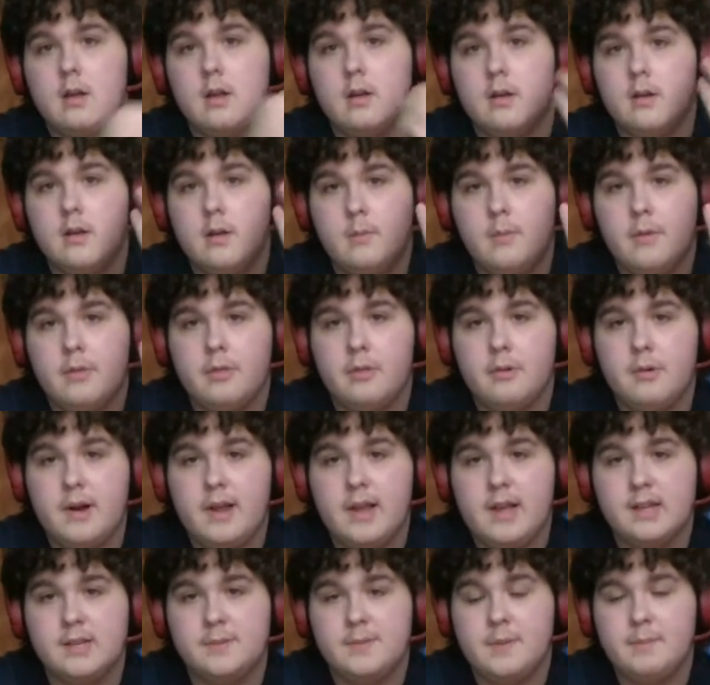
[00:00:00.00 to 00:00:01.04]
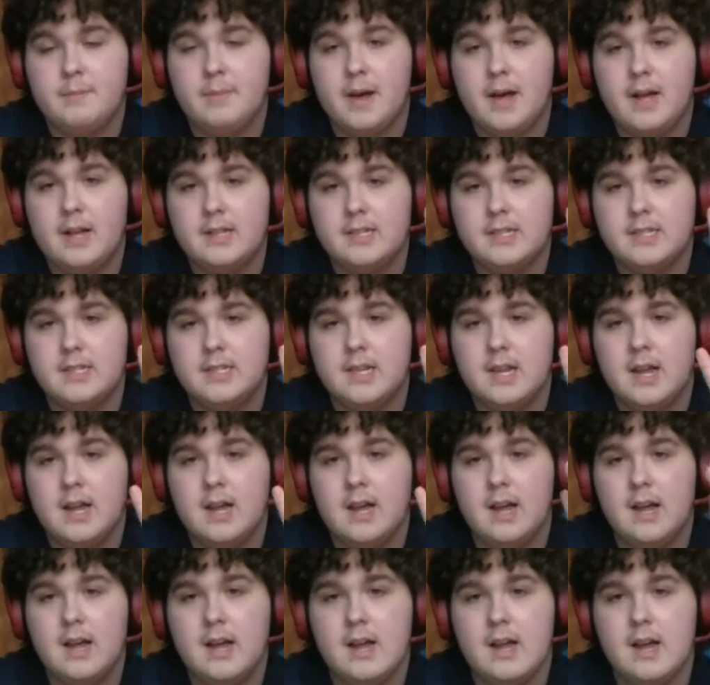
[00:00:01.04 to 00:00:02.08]
number 3 has been passed.
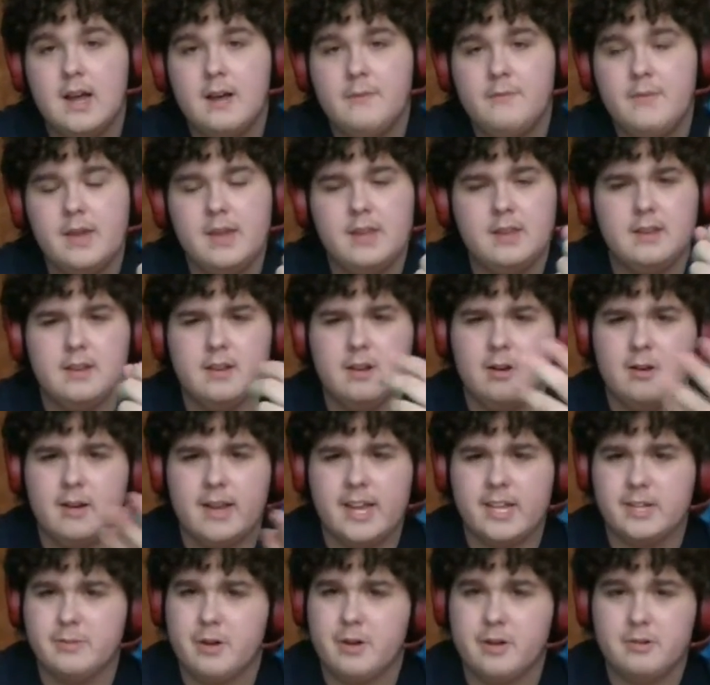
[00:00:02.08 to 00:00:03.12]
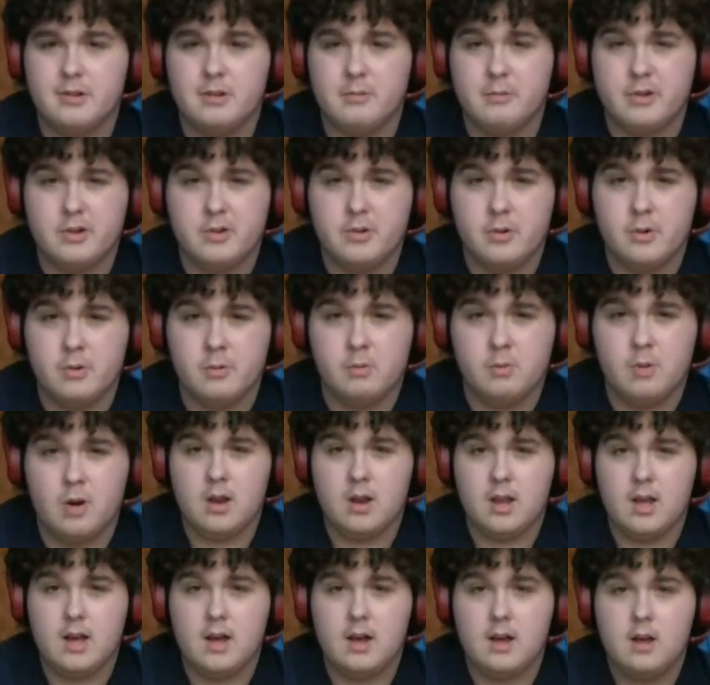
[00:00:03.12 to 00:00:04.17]
I think you can all guess what number 2 and
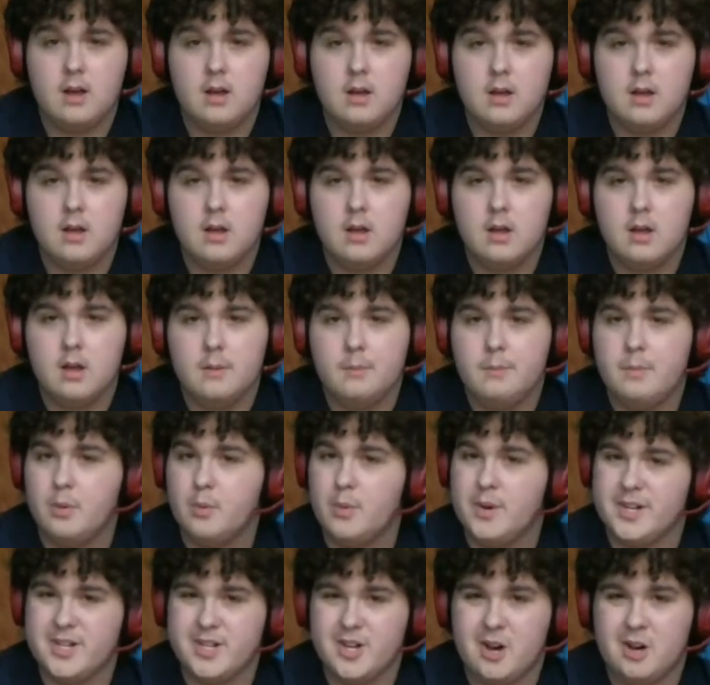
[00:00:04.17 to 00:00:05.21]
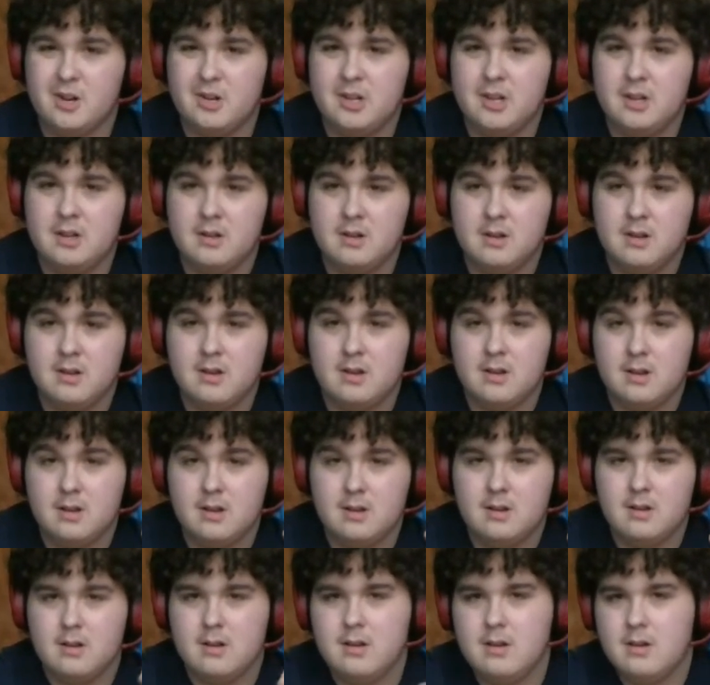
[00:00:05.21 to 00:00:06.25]
are, but which order,
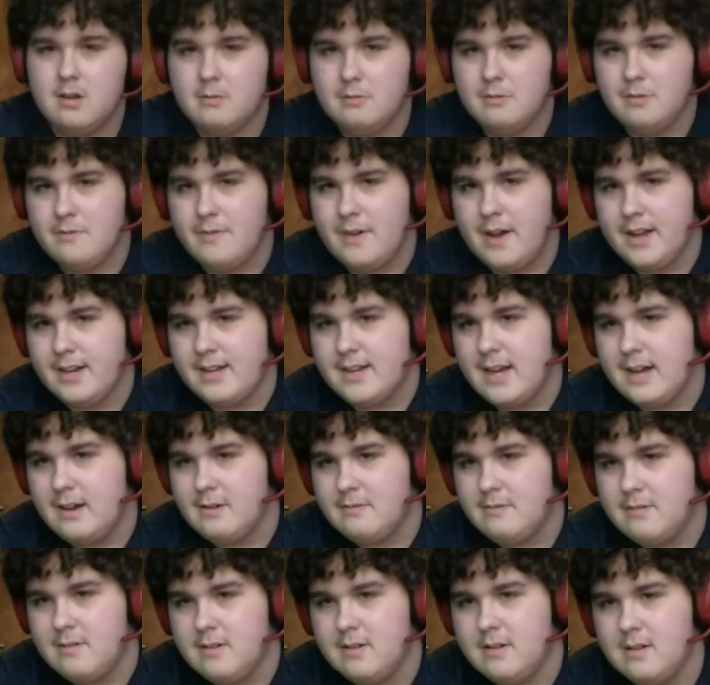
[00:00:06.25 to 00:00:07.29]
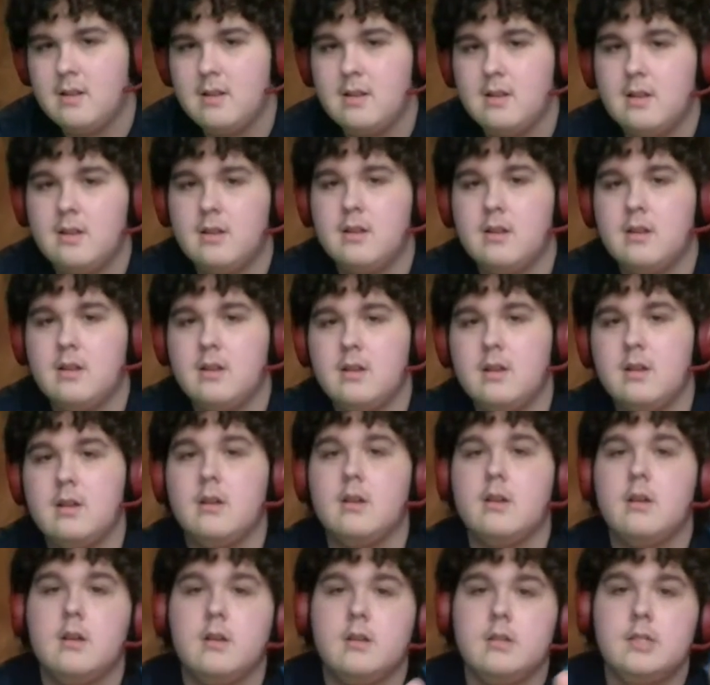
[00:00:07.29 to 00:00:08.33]
we'll find out.
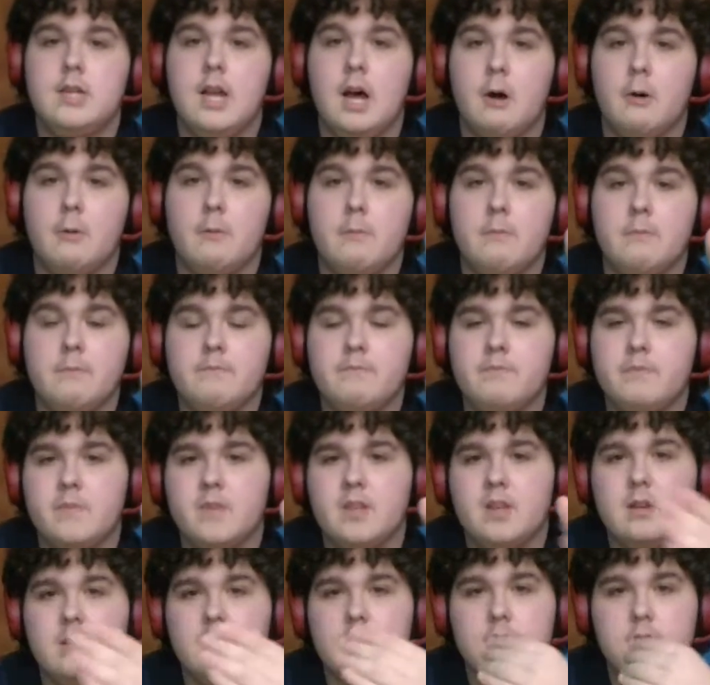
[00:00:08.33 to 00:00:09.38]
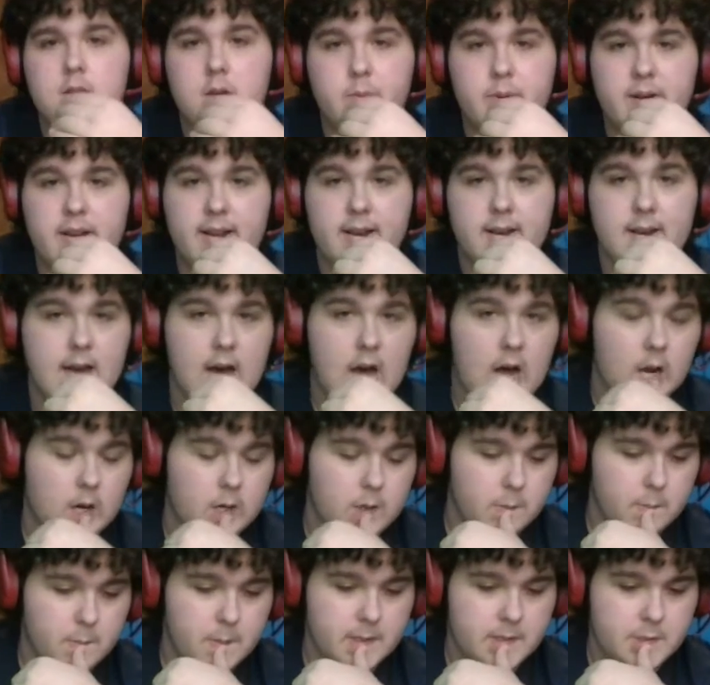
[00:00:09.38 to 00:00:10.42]
So, coming in at
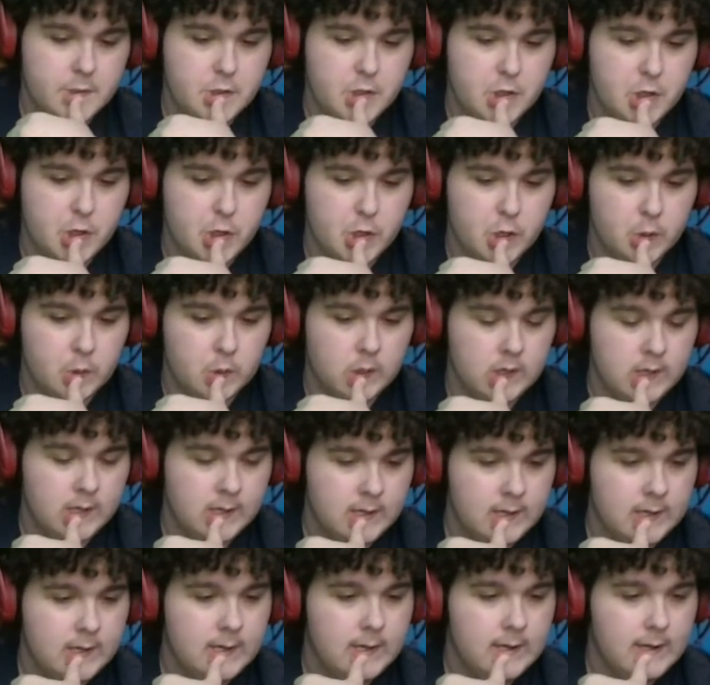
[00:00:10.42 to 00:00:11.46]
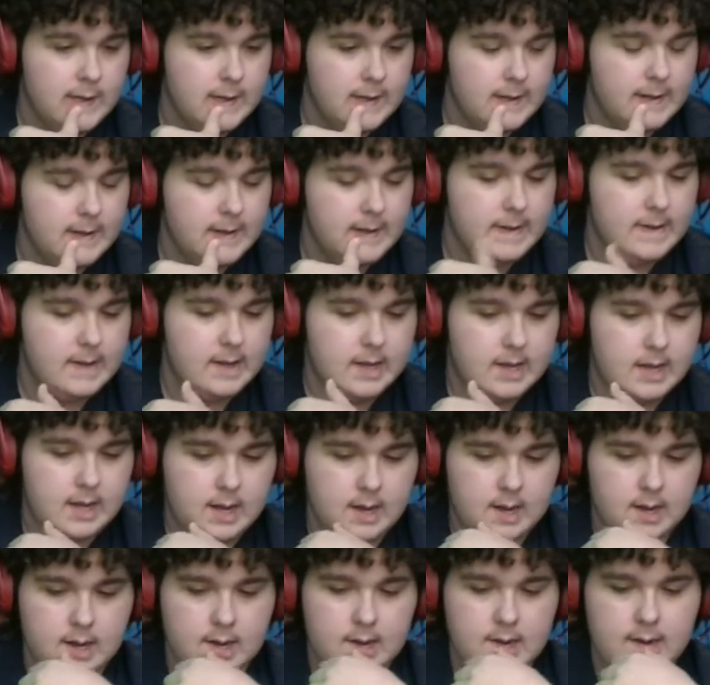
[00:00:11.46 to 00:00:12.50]
number 2,
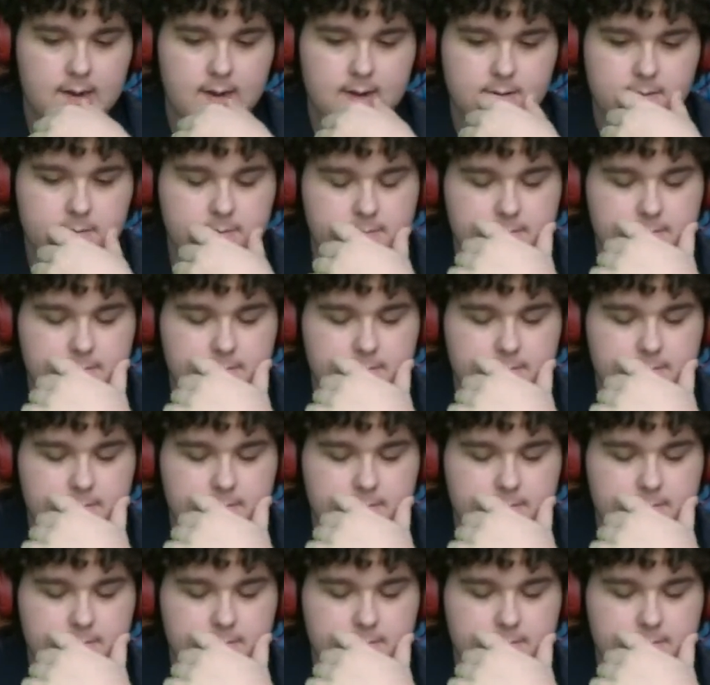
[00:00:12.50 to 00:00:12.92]
I'm